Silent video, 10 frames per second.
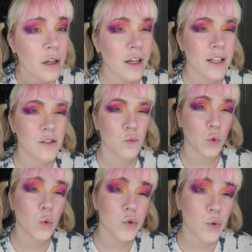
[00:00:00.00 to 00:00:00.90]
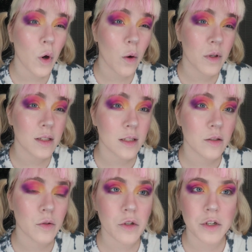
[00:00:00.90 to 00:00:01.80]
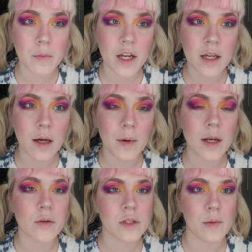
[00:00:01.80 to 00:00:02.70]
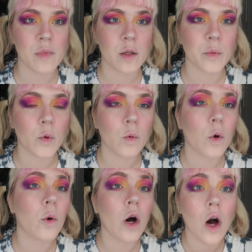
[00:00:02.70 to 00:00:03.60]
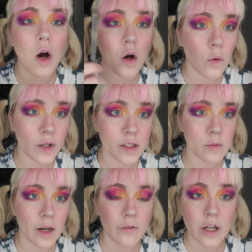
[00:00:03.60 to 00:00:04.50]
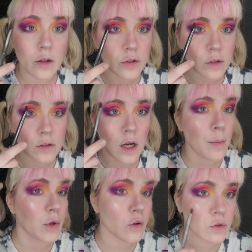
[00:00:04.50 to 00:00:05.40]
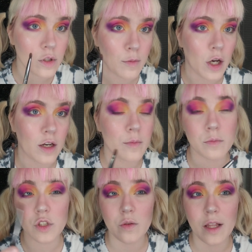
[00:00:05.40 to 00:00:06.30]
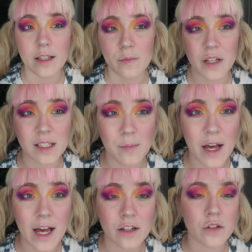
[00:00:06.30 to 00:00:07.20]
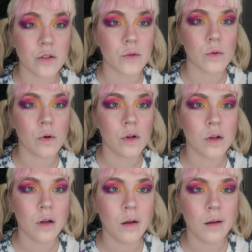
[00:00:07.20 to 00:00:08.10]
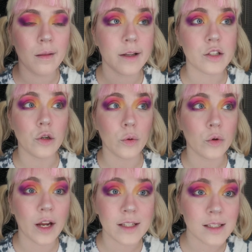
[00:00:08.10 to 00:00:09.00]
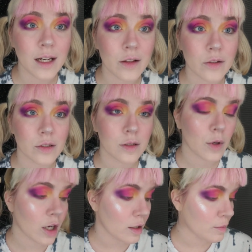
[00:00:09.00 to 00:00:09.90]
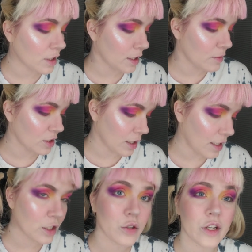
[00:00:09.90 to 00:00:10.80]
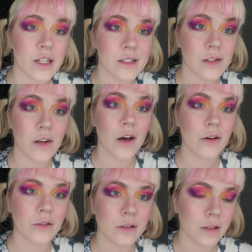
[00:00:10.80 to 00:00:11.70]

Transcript: I guess, rules you always stick to during your makeup? I know some people will always, whatever color's on the top goes on the bottom. Do you like to mix and match? Do you like to do crazy colors on the bottom? Like, I'm just kind of curious to know.